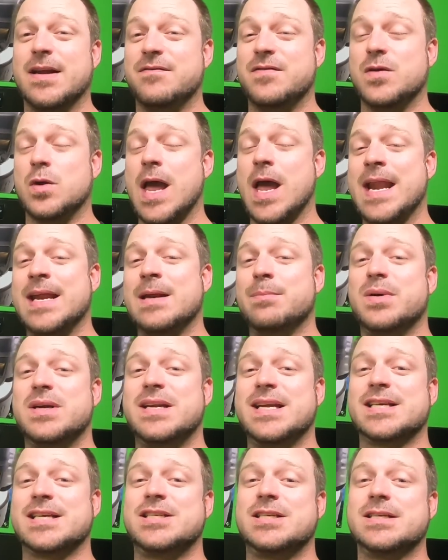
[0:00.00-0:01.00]
If you got any
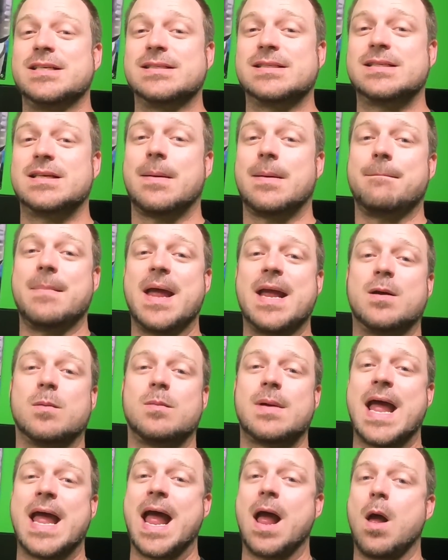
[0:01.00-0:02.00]
predictions, make
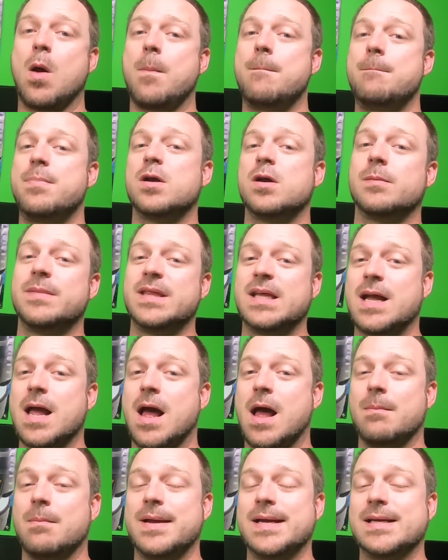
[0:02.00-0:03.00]
them now. Put them in the
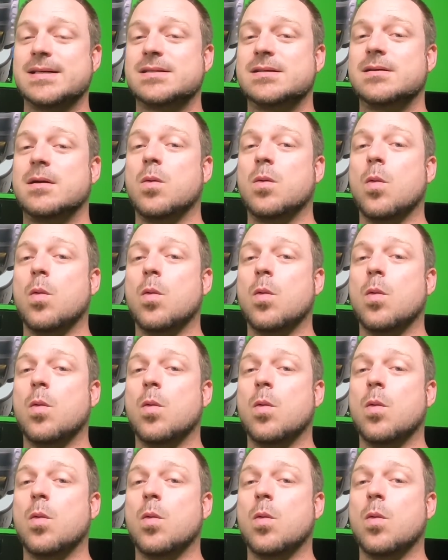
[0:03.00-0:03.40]
comments.